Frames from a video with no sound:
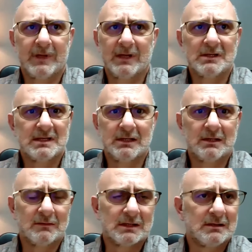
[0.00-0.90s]
You say
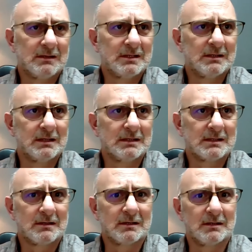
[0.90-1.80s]
to the sergeant
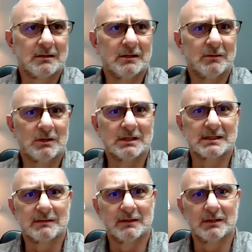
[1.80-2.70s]
instructor only
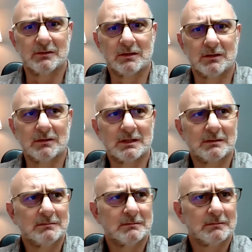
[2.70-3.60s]
once that you're
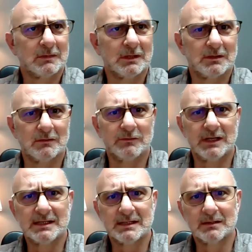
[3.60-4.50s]
cold and you're
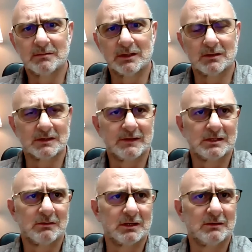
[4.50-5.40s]
freezing, because
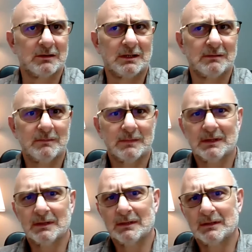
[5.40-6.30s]
that's what you are.
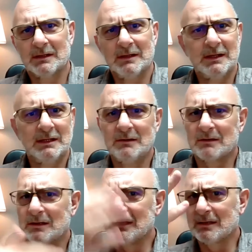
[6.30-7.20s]
And then
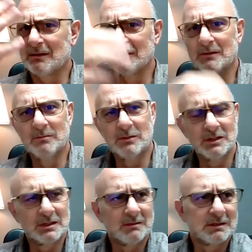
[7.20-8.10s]
you run around, do
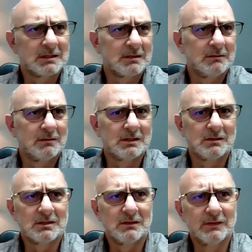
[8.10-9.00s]
push-ups, do all
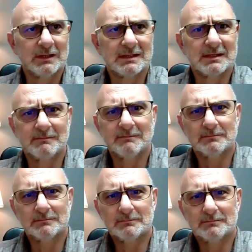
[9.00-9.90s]
sorts of things.
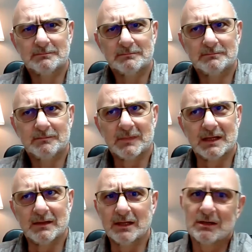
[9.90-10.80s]

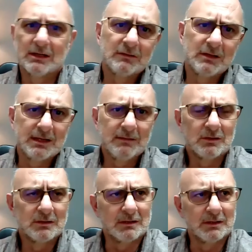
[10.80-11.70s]
And then you have to
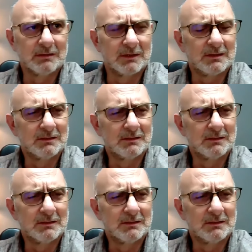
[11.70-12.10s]
keep on running